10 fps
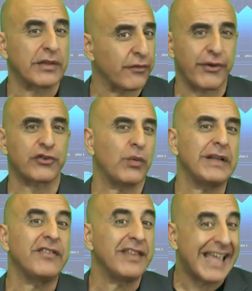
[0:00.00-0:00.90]
The first one
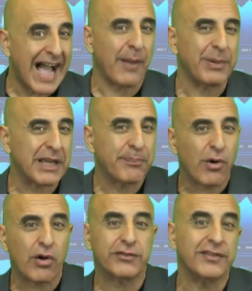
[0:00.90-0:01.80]
is the Apple
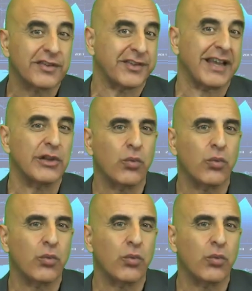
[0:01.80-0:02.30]
report and the second